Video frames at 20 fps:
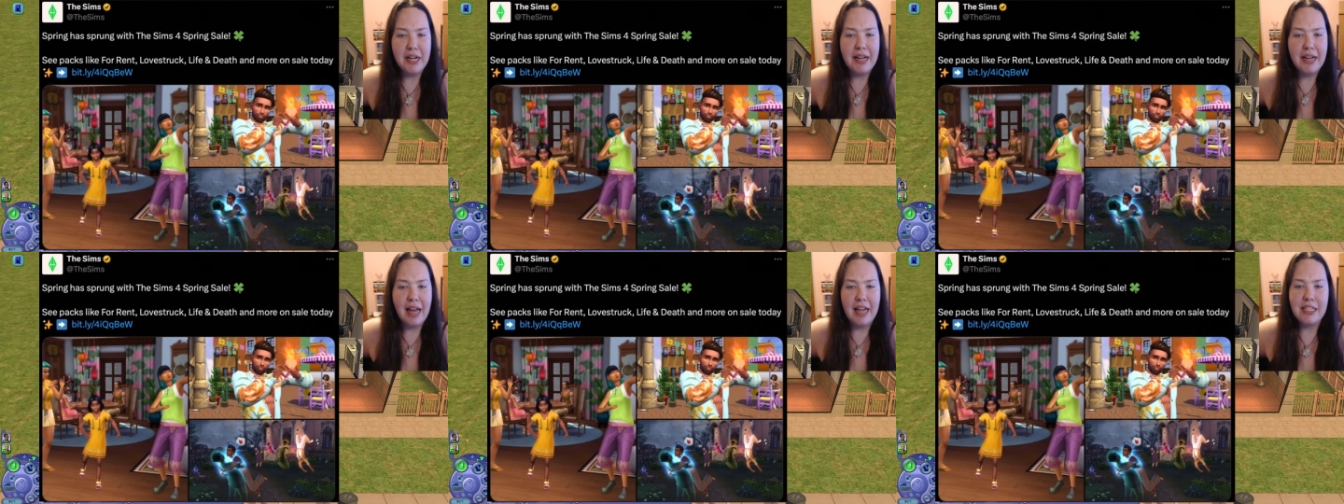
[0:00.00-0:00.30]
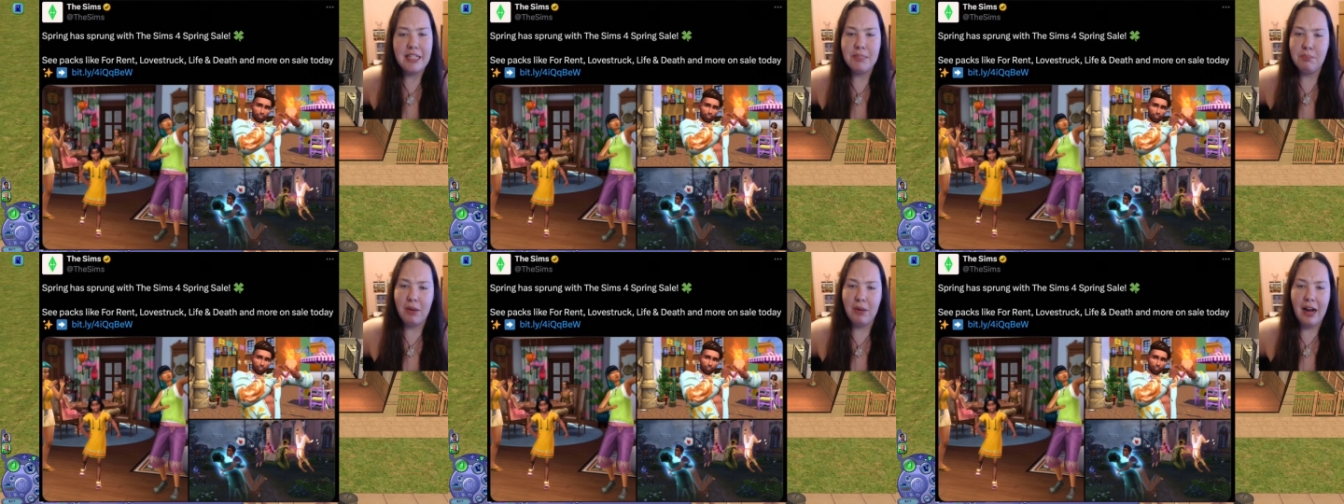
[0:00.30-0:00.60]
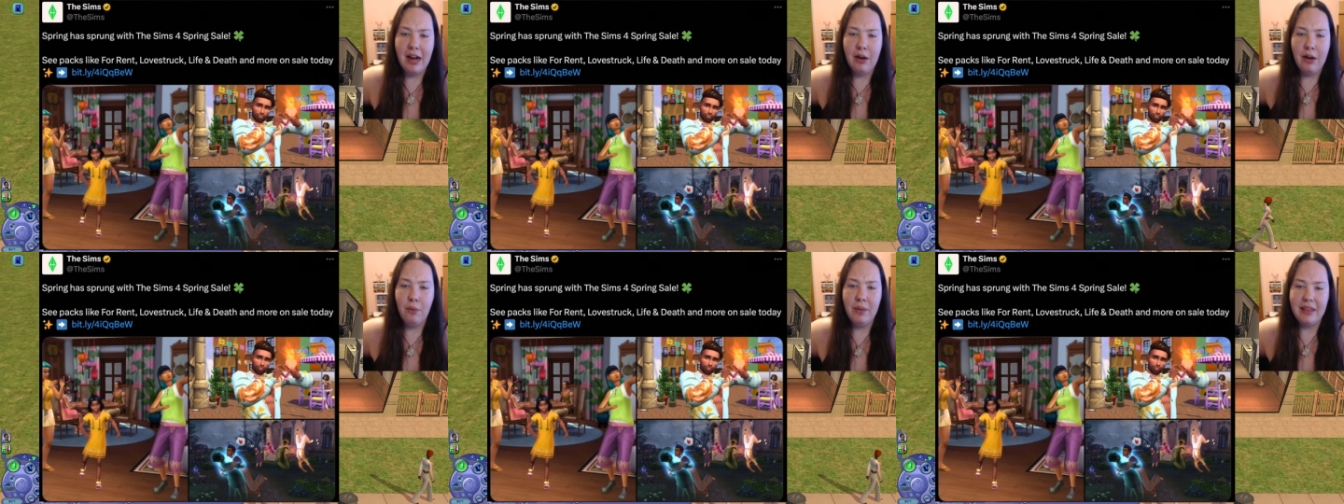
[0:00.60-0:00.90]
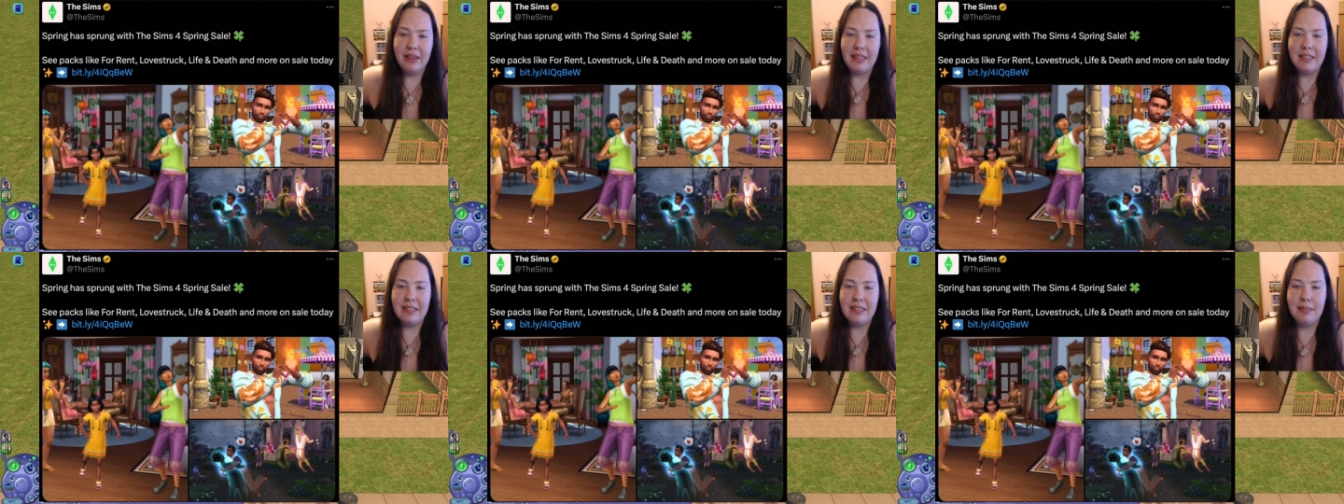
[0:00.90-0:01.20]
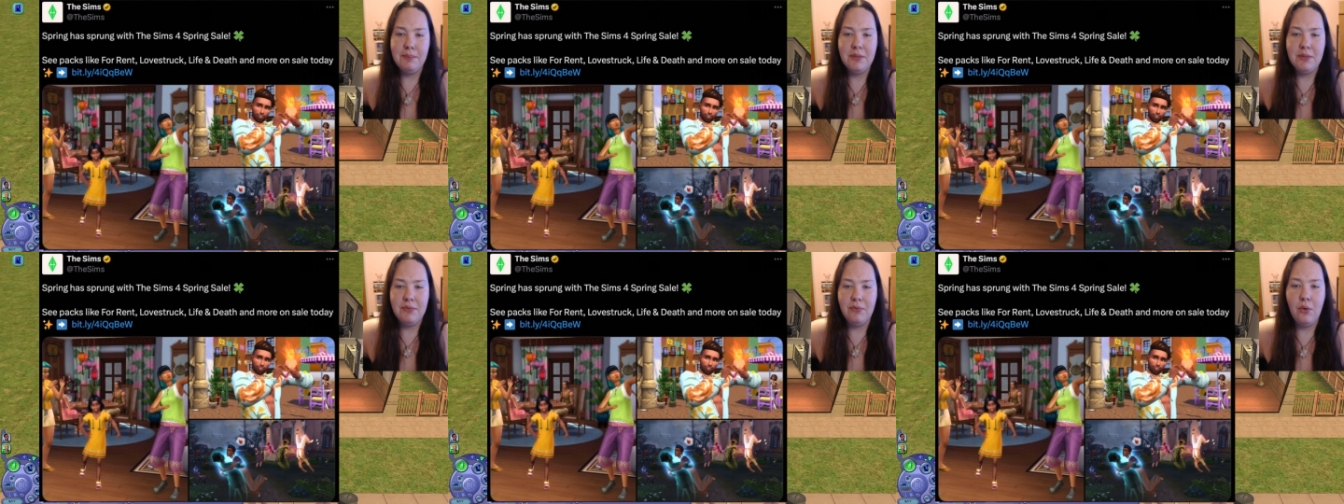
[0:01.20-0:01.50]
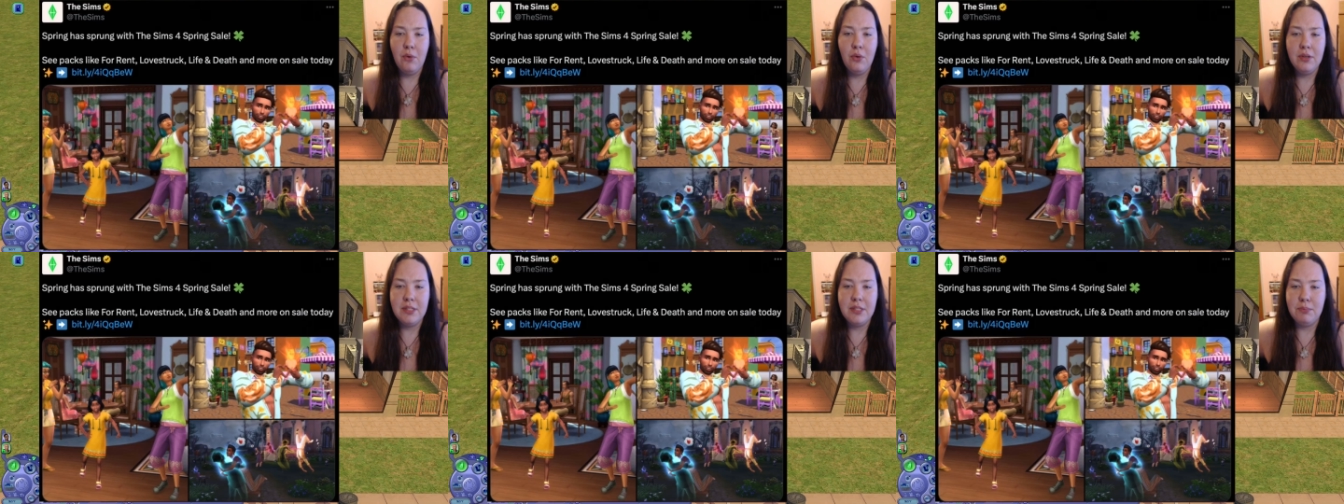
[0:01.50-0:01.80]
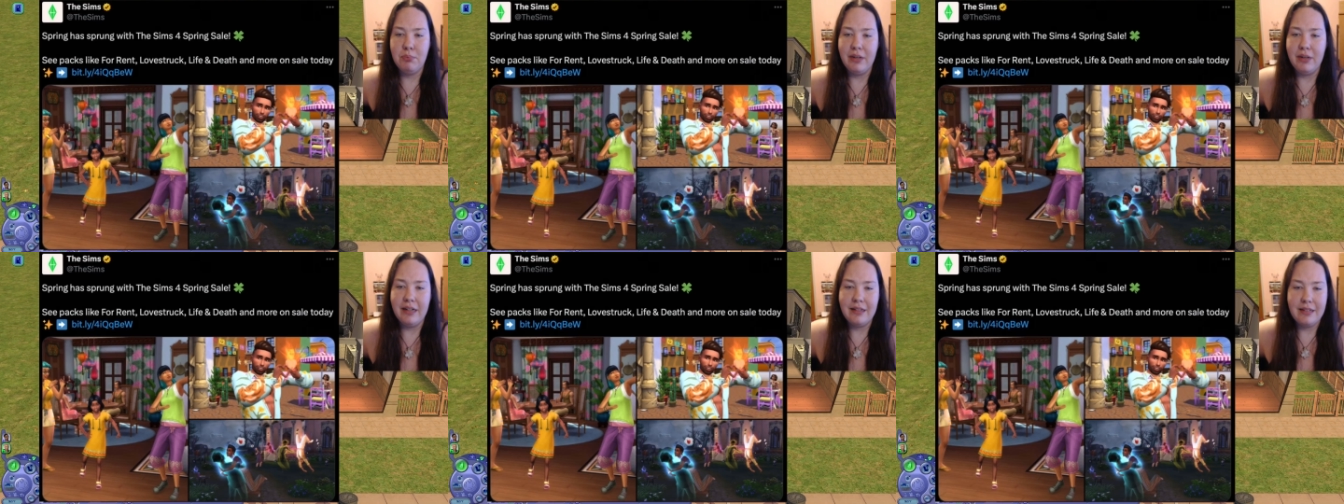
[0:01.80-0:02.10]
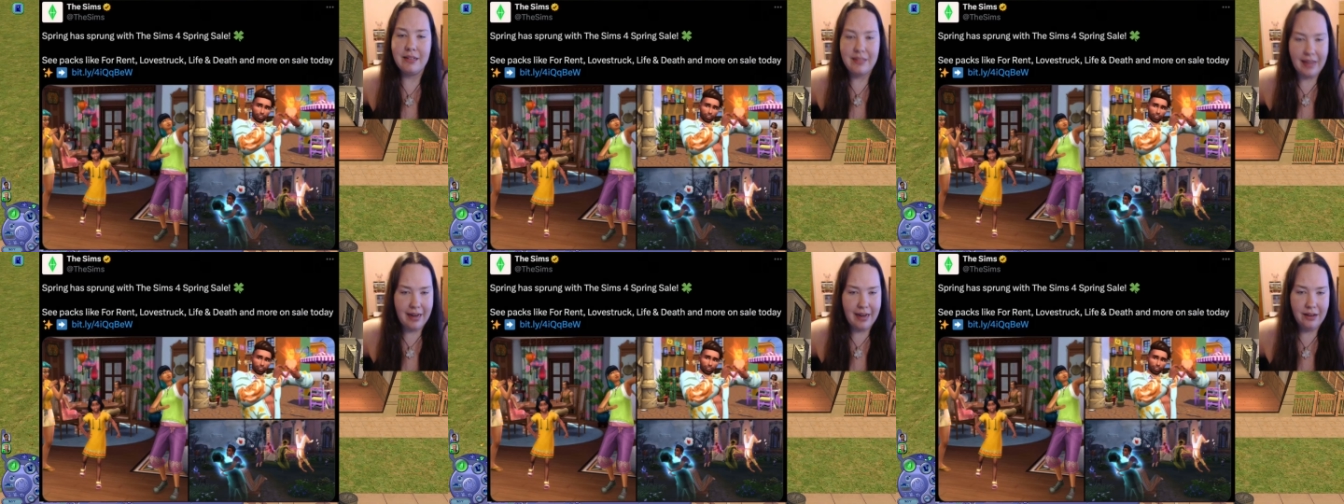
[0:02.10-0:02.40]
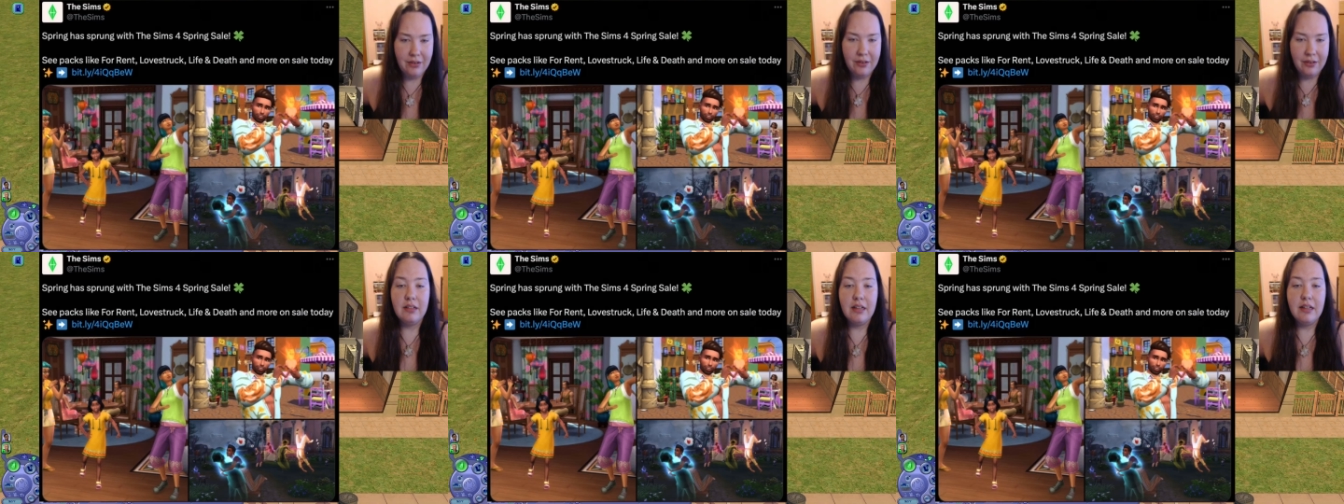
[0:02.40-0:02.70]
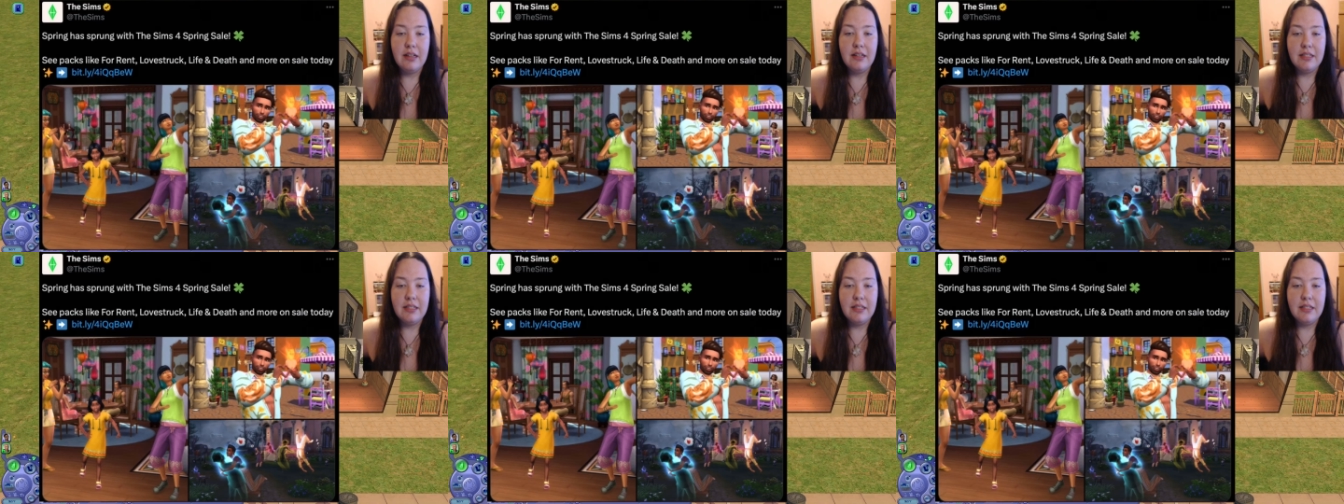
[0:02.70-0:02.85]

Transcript: has sprung with the Sims 4 spring sale.